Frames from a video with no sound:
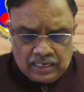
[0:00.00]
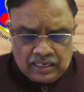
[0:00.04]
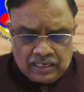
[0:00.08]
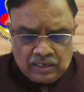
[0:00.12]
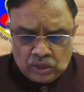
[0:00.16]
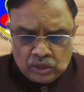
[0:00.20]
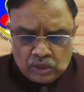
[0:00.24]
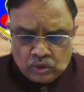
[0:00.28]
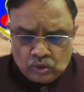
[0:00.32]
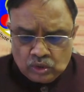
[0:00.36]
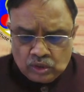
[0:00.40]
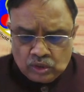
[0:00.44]

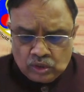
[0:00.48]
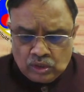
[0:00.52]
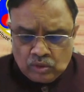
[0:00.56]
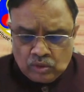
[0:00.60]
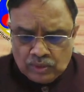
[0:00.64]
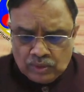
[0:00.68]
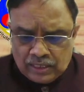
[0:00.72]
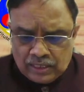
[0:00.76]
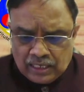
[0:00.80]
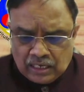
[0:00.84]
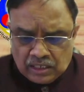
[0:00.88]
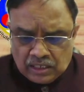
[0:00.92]
And also
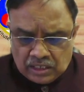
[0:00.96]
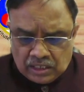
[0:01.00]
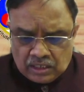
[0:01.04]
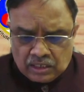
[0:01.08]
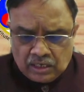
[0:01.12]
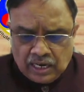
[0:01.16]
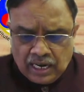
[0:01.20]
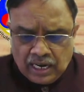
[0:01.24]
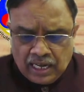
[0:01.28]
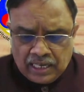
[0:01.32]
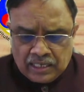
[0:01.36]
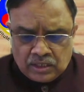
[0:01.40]
there was a
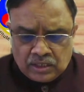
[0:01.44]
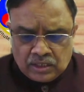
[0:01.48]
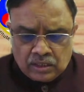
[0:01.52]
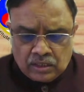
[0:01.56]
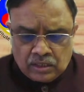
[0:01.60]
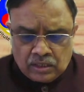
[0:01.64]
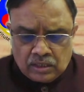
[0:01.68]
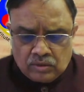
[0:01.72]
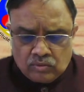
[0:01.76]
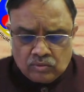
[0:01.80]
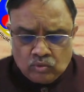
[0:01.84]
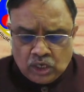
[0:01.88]
curtain
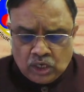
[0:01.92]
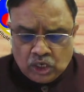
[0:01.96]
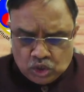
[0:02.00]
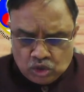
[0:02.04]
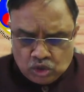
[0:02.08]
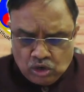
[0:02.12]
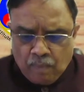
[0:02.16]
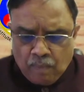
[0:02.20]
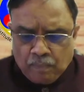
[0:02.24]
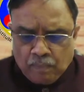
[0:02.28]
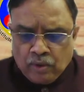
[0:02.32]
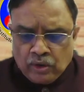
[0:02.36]
riser
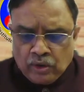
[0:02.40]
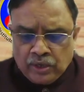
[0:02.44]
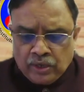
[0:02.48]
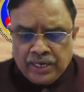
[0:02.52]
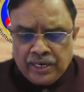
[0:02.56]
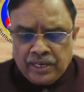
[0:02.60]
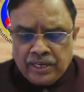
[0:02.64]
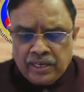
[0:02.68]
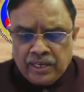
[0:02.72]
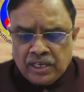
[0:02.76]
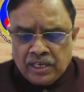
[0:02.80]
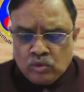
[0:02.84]
workshop on
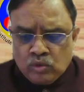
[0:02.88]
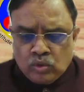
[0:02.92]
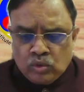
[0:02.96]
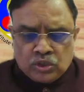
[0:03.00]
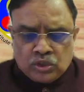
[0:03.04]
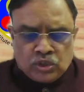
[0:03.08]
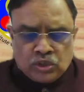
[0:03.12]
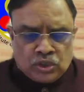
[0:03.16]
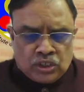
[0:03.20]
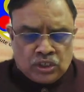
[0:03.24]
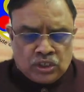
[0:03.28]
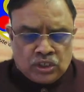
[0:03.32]
India
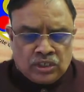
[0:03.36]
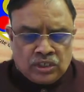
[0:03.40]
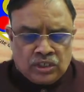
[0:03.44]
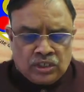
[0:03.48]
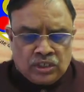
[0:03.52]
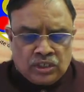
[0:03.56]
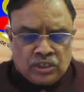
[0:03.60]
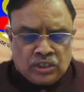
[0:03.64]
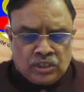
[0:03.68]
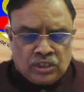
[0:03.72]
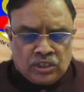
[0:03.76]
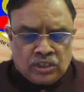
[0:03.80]
universities
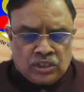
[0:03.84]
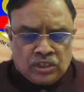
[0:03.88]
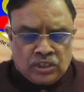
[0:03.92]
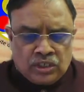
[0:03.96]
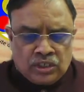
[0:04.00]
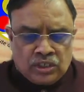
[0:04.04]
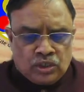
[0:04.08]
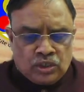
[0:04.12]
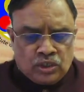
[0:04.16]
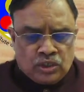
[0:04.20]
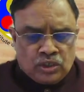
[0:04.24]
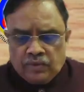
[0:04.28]
and
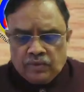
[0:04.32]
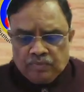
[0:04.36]
institutions